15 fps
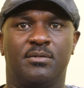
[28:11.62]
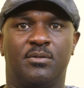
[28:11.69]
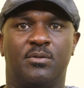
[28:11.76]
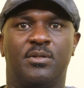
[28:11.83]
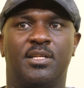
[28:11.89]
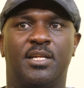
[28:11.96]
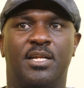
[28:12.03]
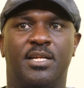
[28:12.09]

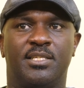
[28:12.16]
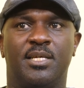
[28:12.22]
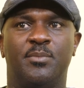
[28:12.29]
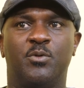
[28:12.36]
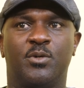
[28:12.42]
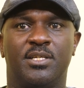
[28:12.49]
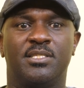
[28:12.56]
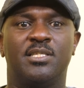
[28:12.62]
Well, another time
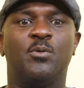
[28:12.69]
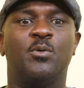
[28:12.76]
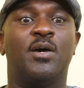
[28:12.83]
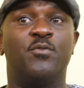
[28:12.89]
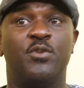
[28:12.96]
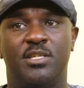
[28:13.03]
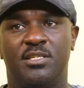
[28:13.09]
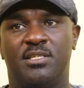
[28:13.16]
you can say, well,
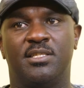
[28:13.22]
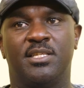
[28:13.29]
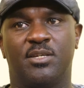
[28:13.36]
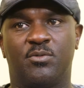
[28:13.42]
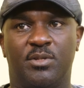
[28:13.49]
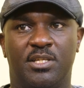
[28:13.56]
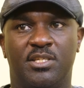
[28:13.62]
I've already seen that one.